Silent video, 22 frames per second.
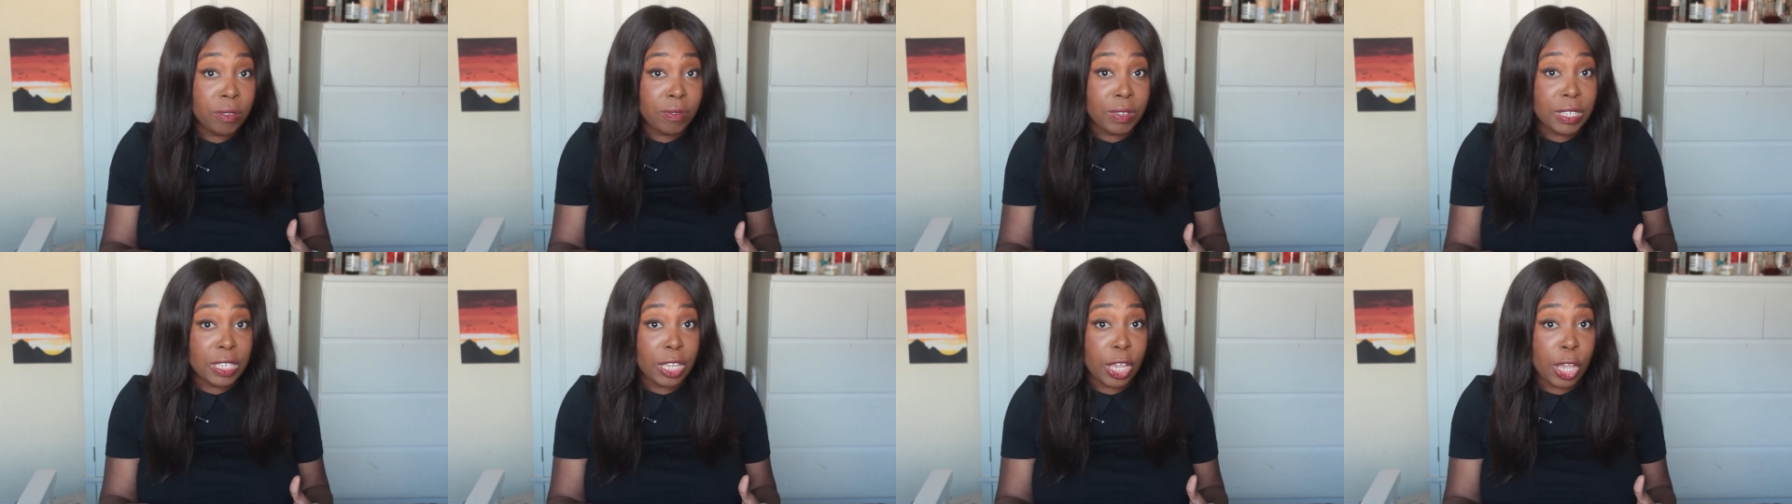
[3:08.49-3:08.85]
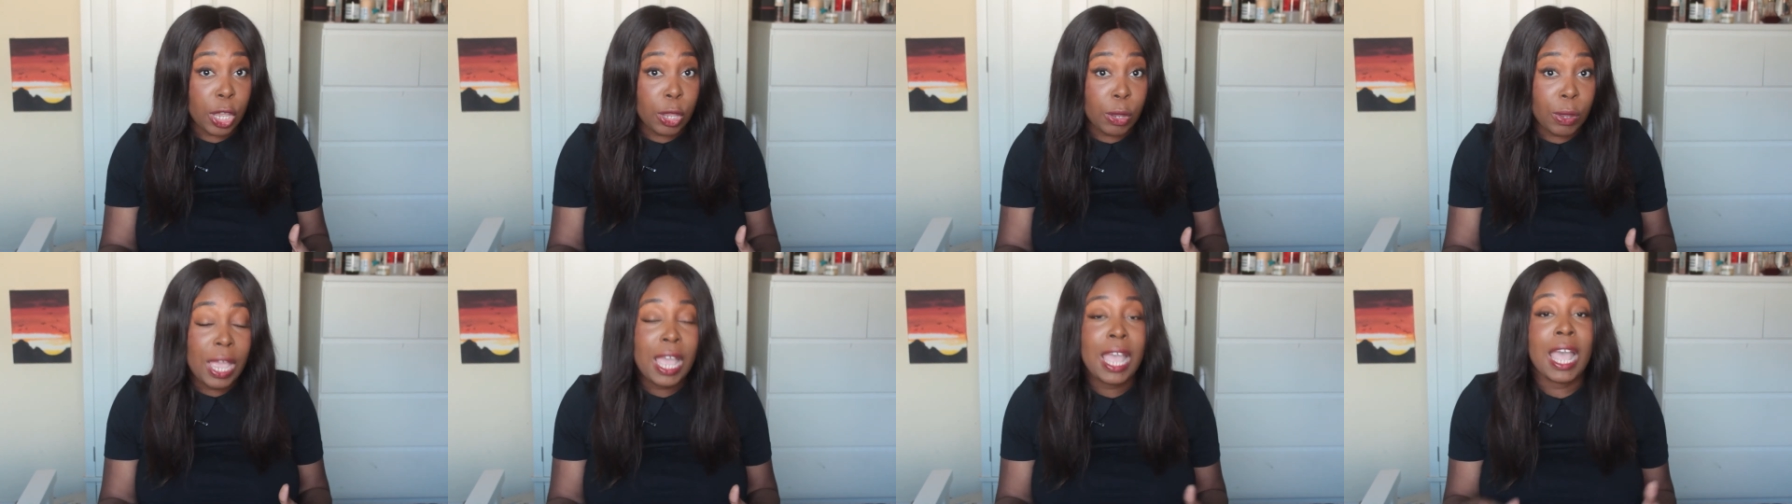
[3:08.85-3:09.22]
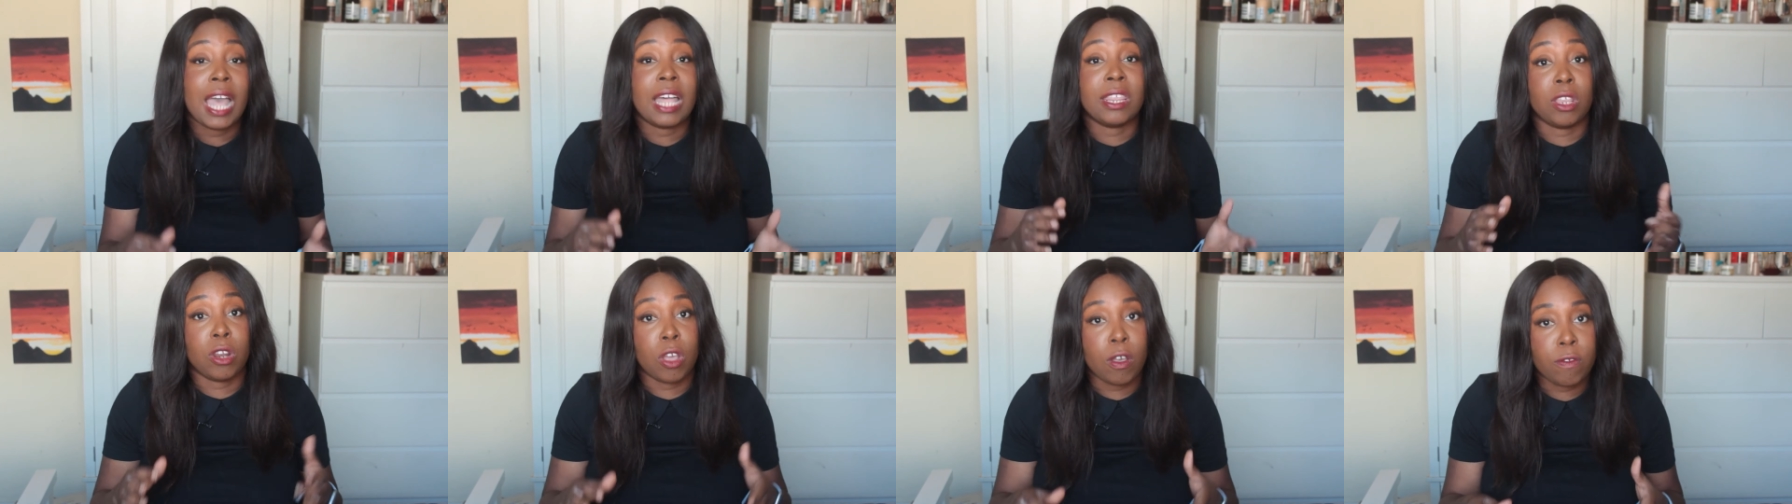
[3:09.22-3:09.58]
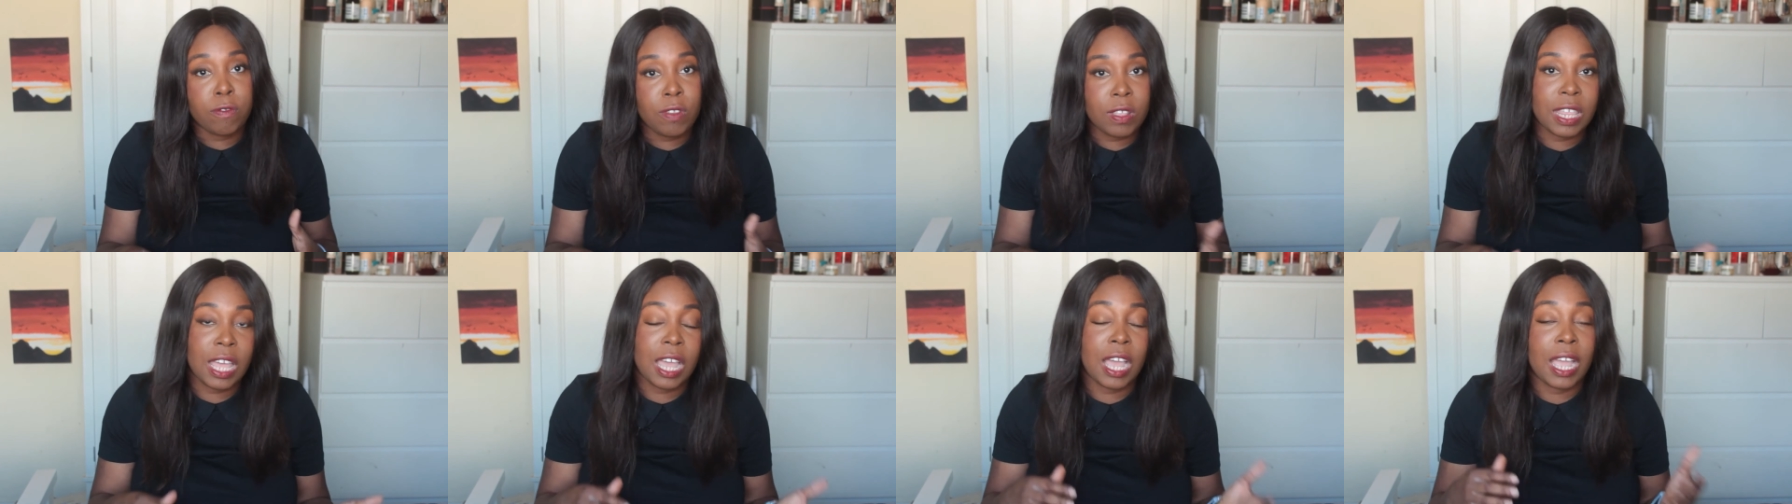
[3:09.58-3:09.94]
video, and then
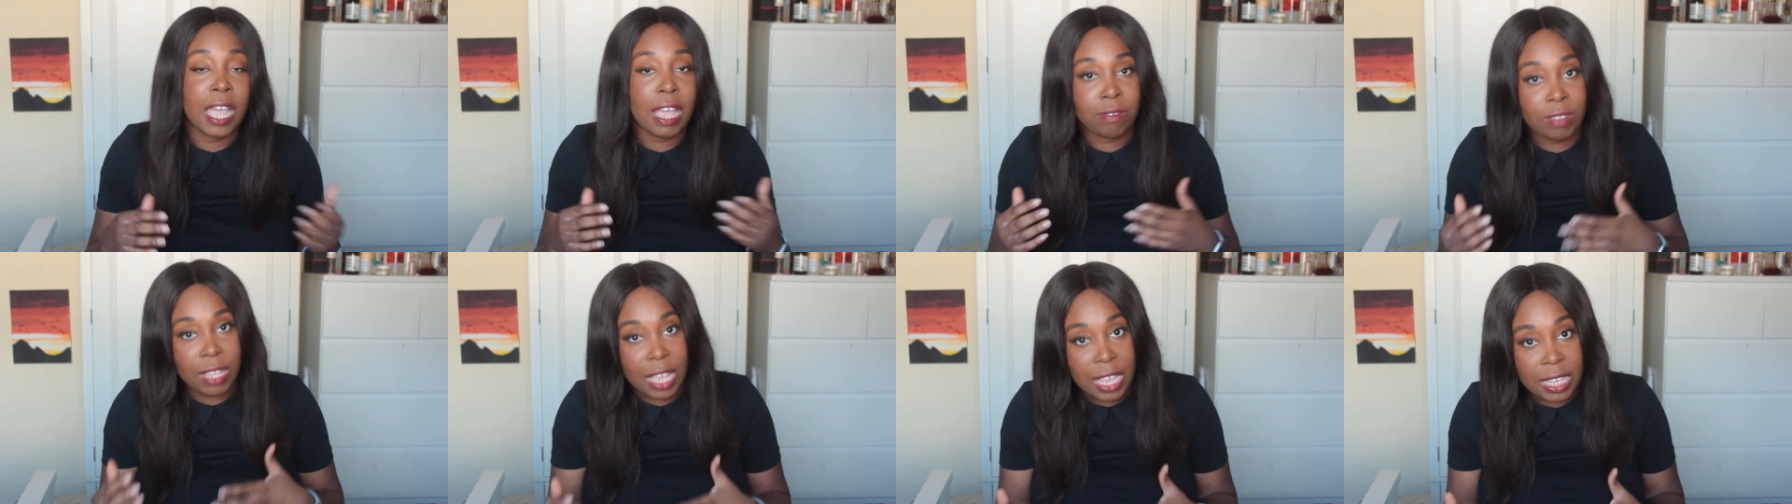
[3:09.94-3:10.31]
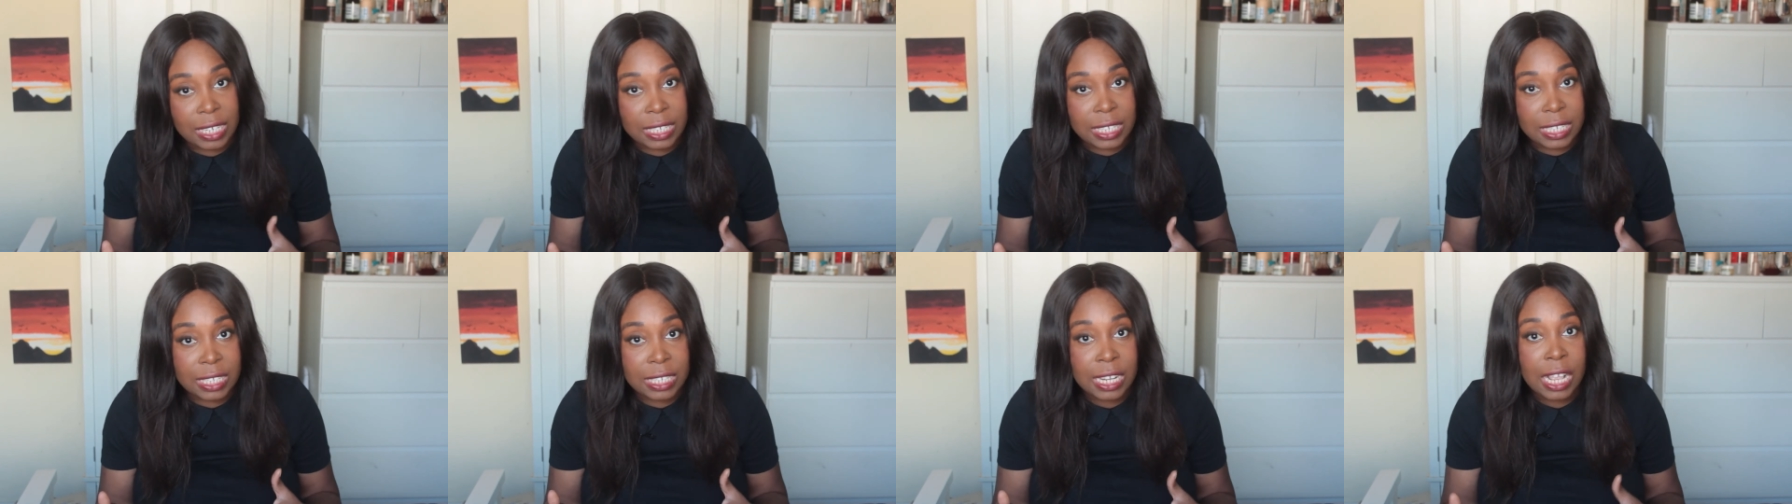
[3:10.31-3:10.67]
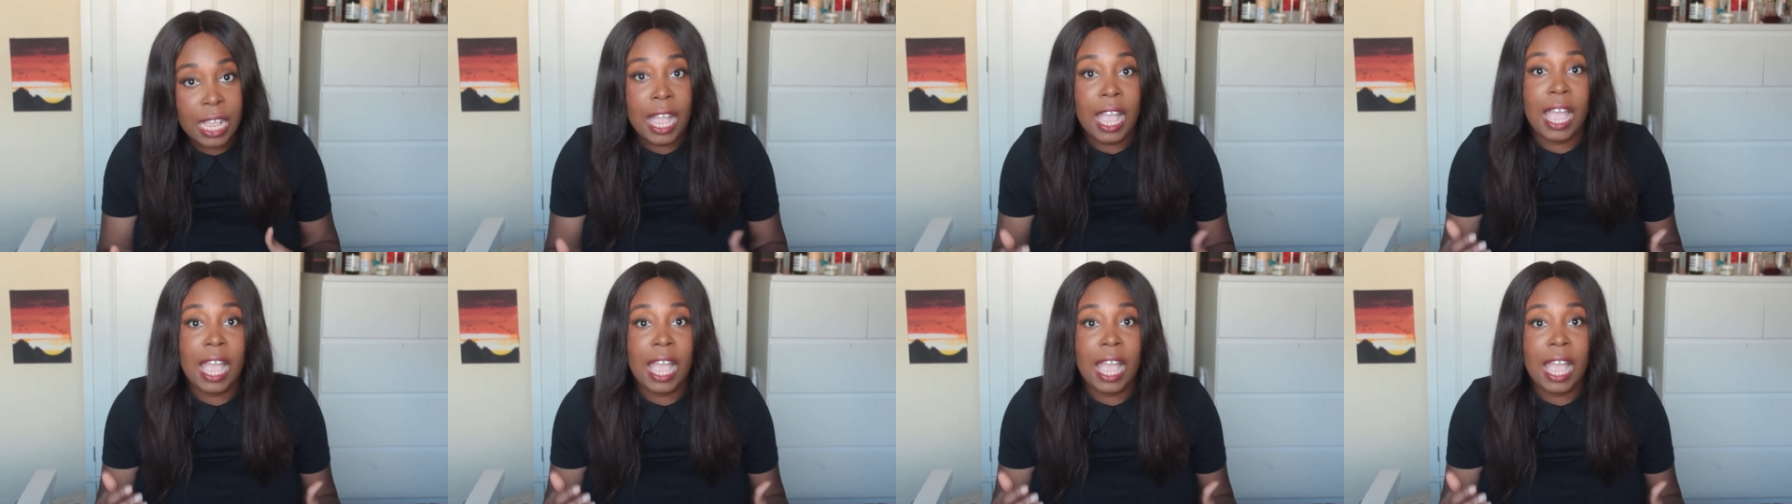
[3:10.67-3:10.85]
after that I have to edit,